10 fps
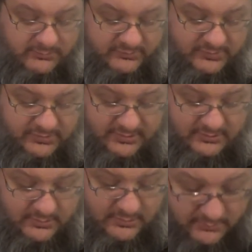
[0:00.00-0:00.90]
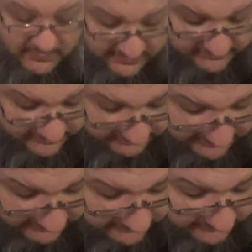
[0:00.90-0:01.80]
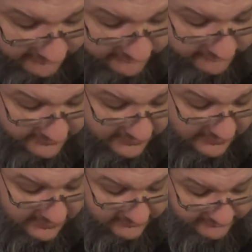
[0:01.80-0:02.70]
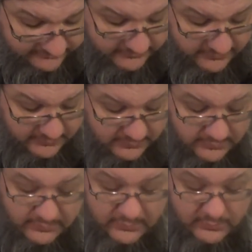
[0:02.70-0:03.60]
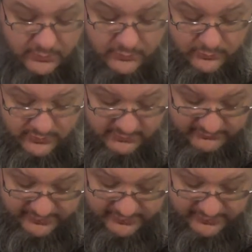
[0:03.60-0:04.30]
just gonna okay, so here we go. The first one is, ooh, that was